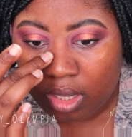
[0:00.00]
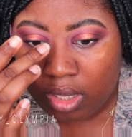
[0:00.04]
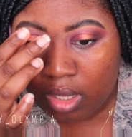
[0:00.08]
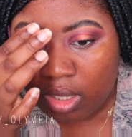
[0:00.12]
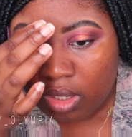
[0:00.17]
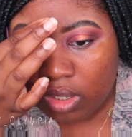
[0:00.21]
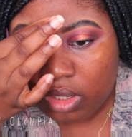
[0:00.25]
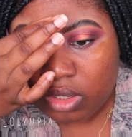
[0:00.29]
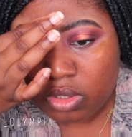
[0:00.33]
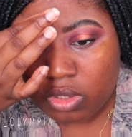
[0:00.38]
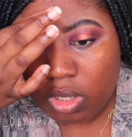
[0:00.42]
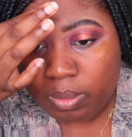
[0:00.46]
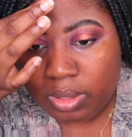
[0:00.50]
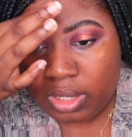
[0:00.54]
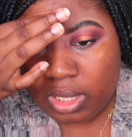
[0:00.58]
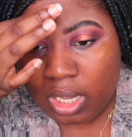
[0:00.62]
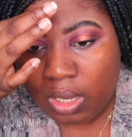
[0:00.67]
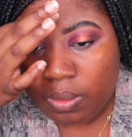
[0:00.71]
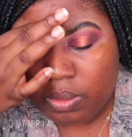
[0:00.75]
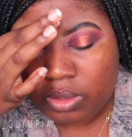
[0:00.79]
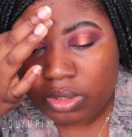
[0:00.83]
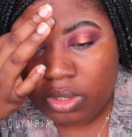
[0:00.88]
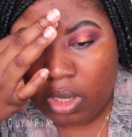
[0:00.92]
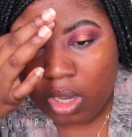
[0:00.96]
Because normally
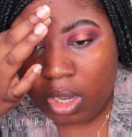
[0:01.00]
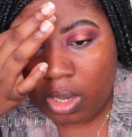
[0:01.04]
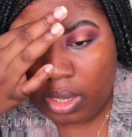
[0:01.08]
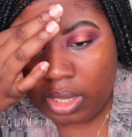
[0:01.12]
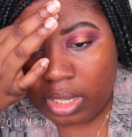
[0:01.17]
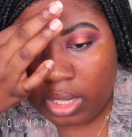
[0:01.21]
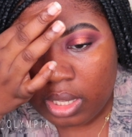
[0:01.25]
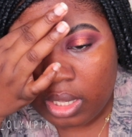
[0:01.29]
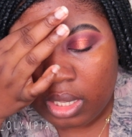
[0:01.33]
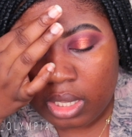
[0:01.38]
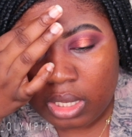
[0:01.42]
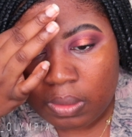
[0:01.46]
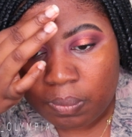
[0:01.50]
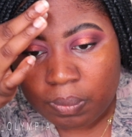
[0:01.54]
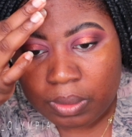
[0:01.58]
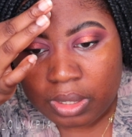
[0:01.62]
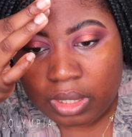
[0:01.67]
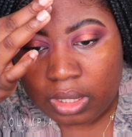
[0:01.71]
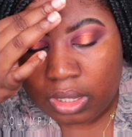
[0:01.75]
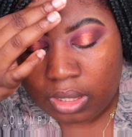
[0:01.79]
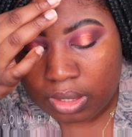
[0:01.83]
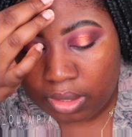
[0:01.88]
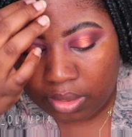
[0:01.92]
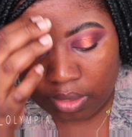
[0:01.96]
I would go in
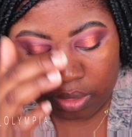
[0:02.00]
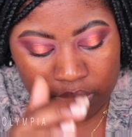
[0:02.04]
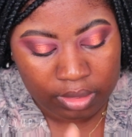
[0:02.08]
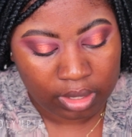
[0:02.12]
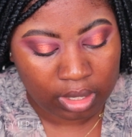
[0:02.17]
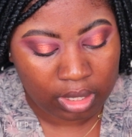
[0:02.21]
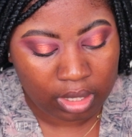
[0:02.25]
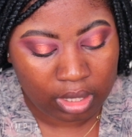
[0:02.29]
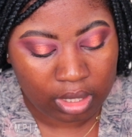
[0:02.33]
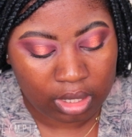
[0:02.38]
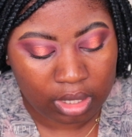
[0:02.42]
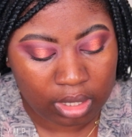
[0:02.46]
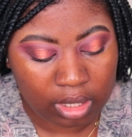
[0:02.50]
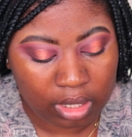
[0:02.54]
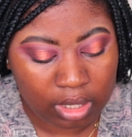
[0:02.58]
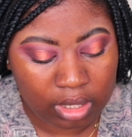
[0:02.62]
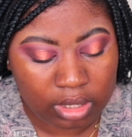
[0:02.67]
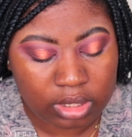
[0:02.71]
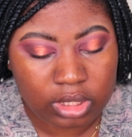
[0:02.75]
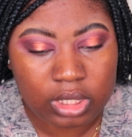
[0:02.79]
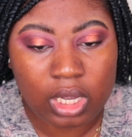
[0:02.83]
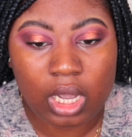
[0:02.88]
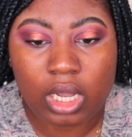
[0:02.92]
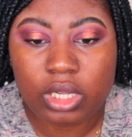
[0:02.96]
with
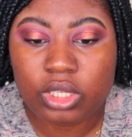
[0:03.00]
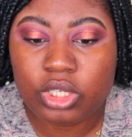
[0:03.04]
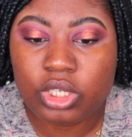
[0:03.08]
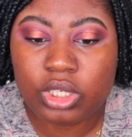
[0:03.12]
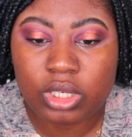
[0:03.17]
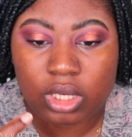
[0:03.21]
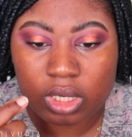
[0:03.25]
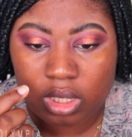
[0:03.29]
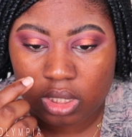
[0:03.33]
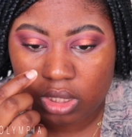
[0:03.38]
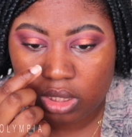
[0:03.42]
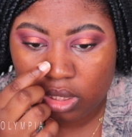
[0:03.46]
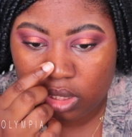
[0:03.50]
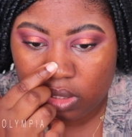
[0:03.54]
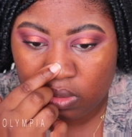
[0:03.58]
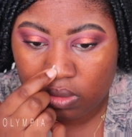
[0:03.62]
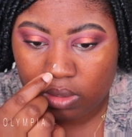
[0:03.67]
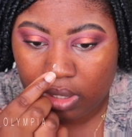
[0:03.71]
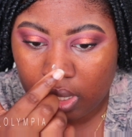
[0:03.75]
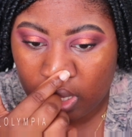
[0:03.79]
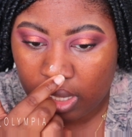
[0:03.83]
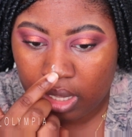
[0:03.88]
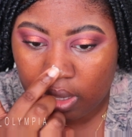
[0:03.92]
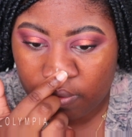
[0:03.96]
the Tatcha
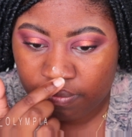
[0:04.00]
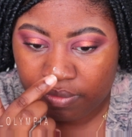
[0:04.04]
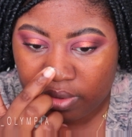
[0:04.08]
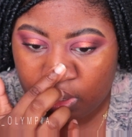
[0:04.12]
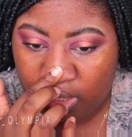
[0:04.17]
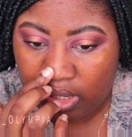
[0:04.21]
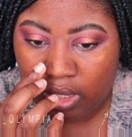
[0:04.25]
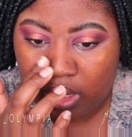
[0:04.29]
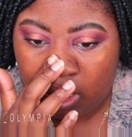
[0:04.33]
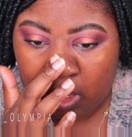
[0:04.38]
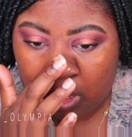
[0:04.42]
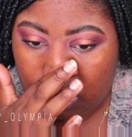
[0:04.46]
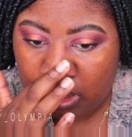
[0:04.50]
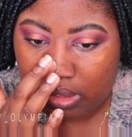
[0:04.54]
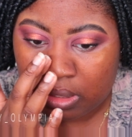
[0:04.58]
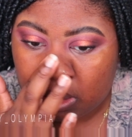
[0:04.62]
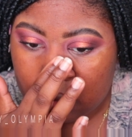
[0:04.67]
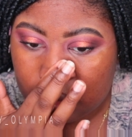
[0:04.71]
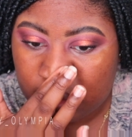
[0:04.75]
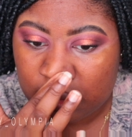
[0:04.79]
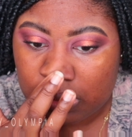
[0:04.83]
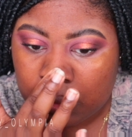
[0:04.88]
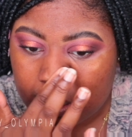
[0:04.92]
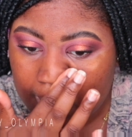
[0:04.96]
Silk Canvas.